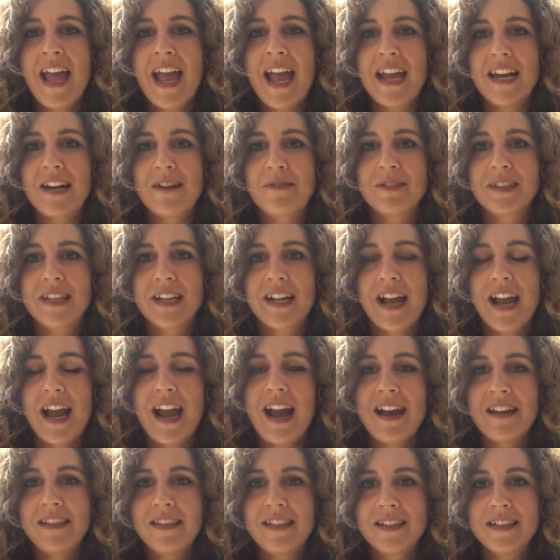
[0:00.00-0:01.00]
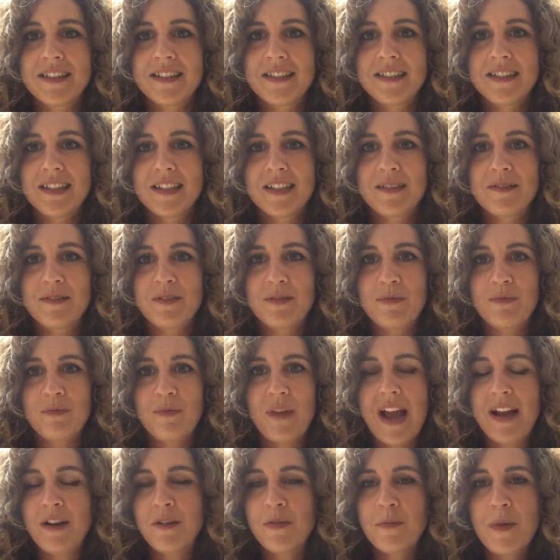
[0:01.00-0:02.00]
And it was like I had this
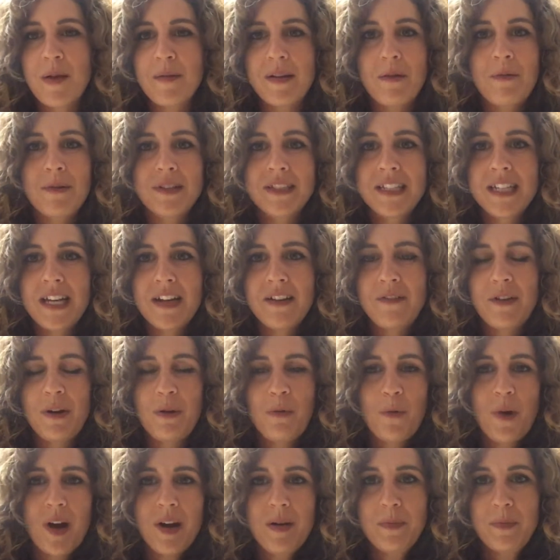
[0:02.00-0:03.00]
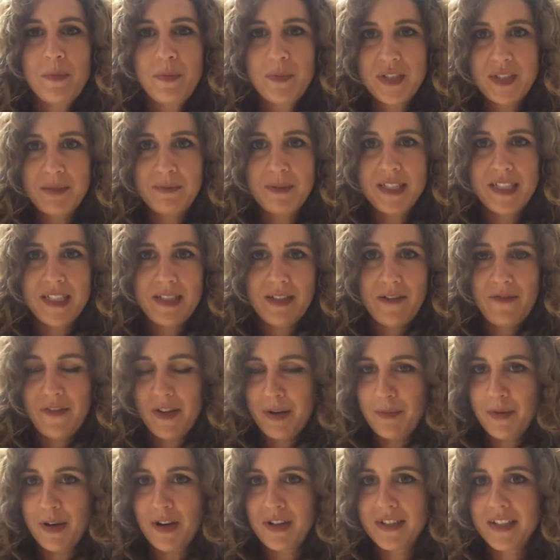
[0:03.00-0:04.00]
I don't remember, it wasn't even one
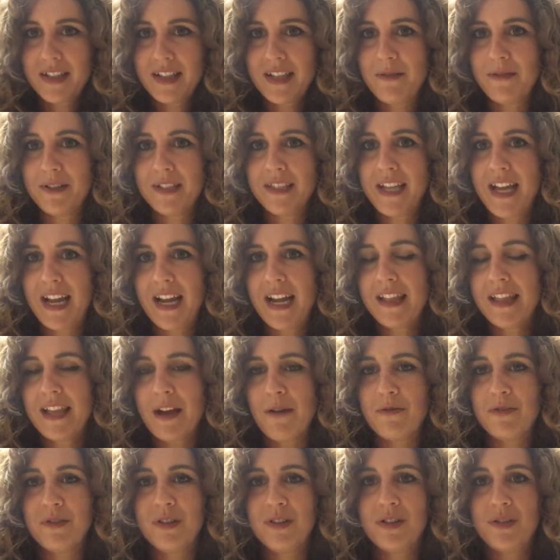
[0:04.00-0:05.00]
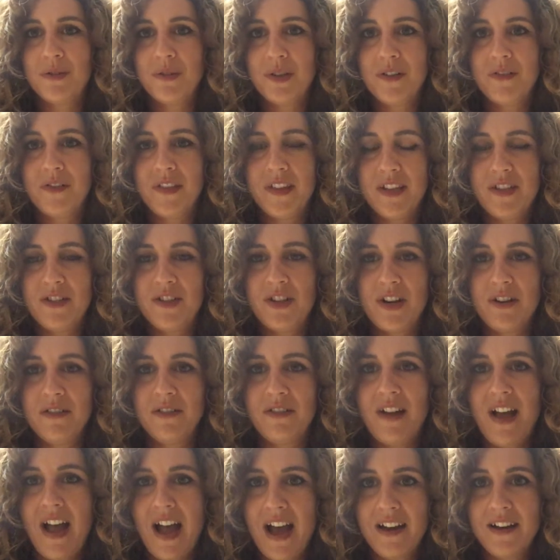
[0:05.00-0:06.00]
specific person that was saying it. That was just sort of the
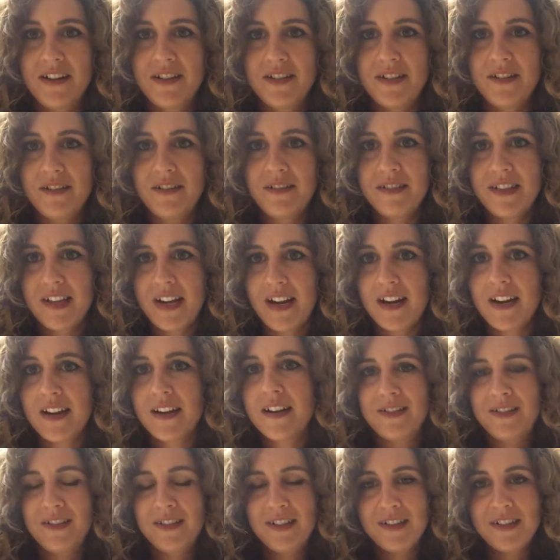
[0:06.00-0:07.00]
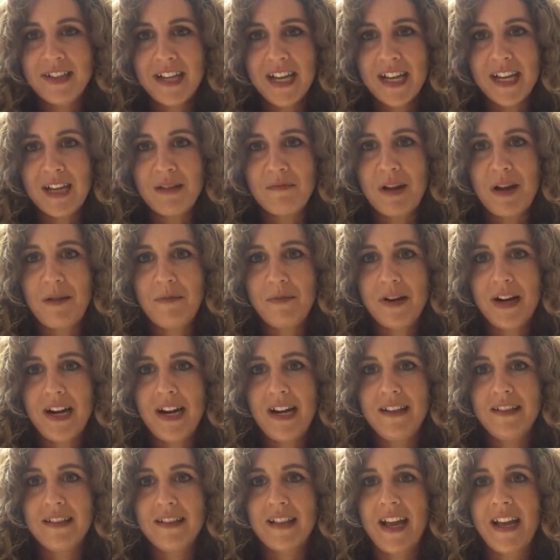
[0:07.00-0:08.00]
general attitude there. Click in my
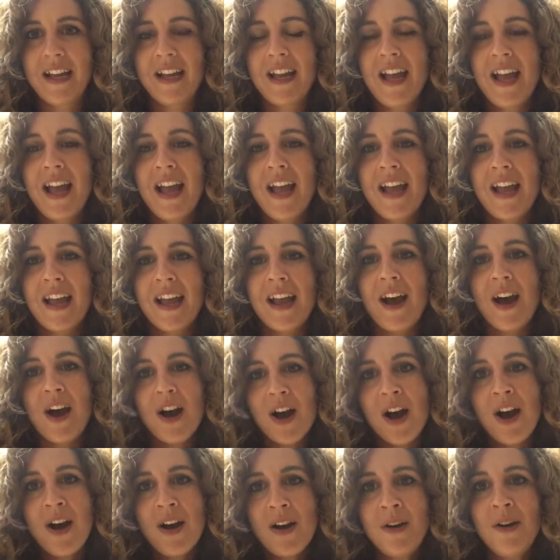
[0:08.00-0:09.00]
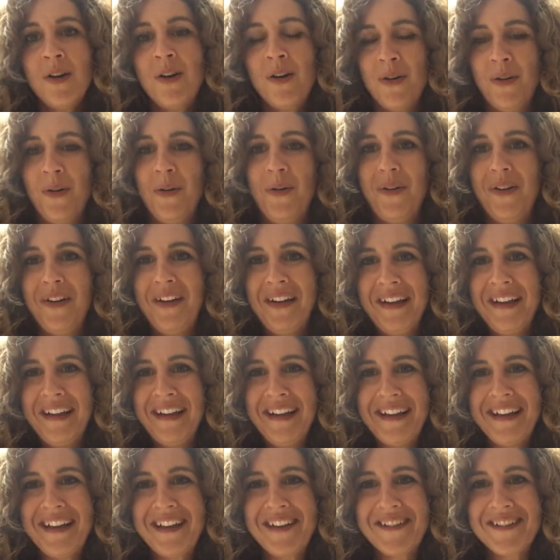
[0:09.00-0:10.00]
brain, like, oh,
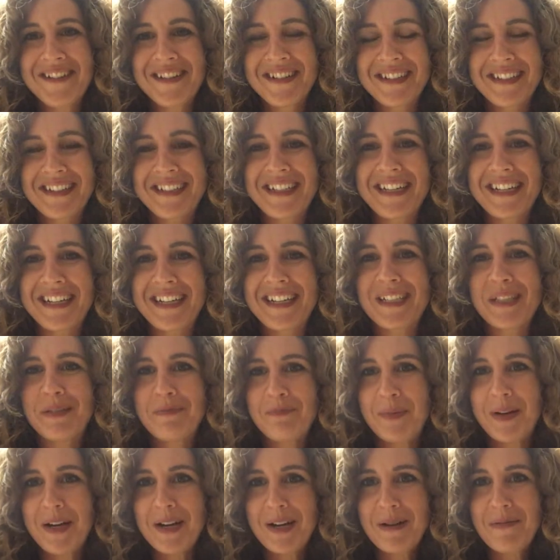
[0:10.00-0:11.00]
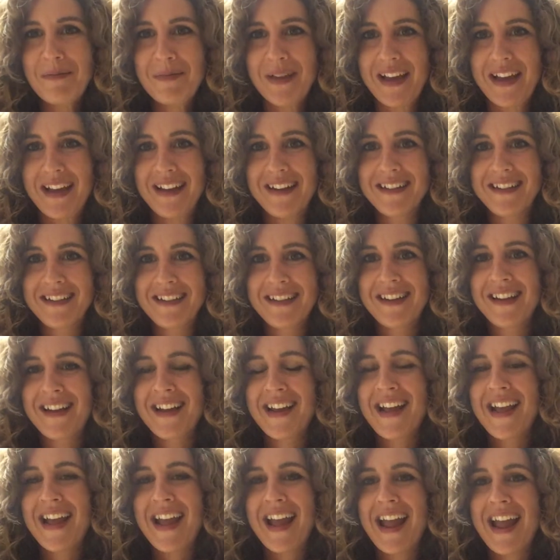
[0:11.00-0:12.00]
you just experiment
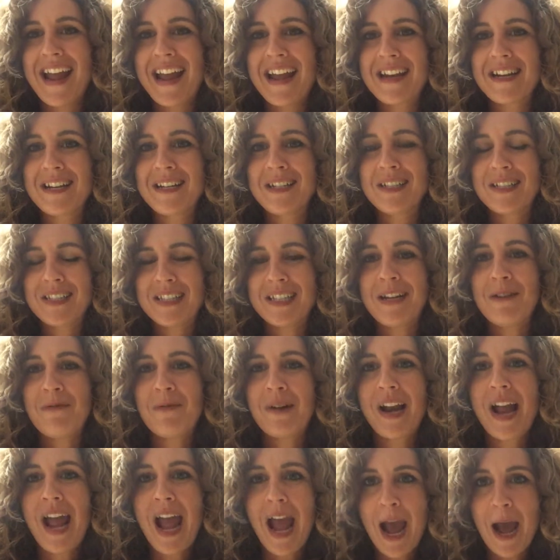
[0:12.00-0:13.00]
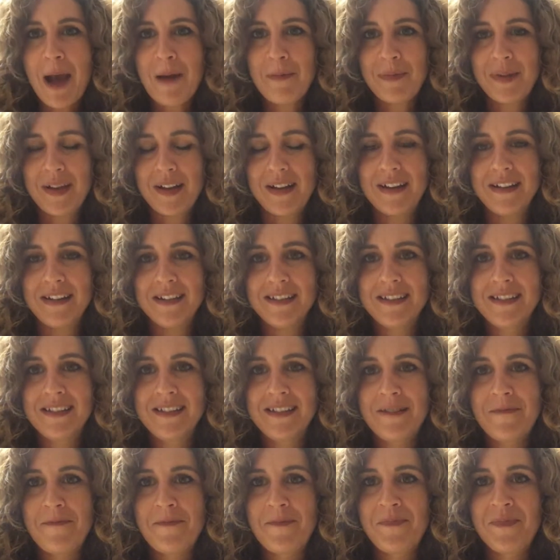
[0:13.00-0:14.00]
and see what happens,
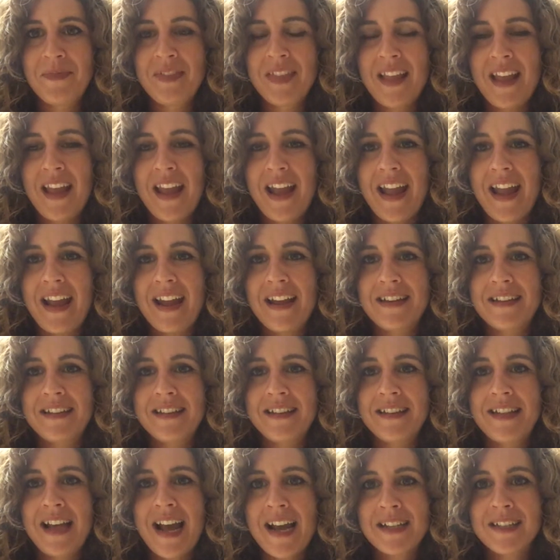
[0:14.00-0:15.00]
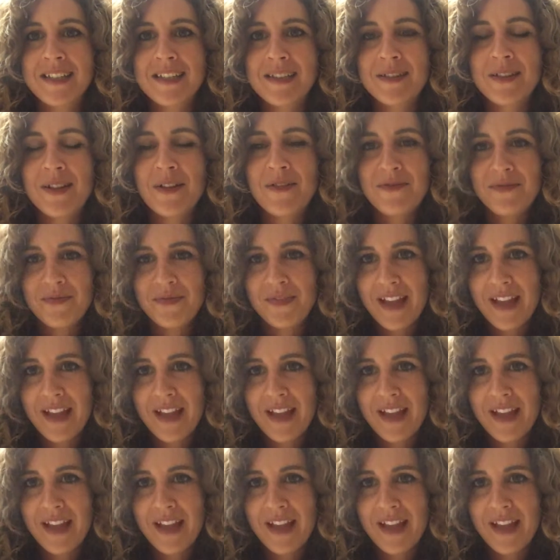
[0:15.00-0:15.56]
and that's the